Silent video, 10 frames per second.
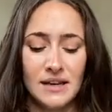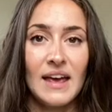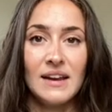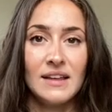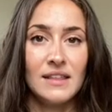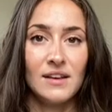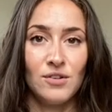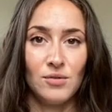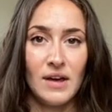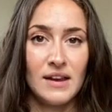
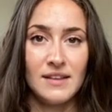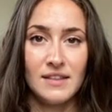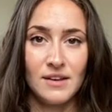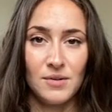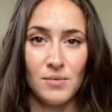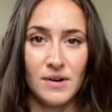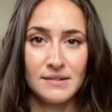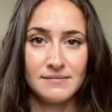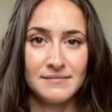anything you want.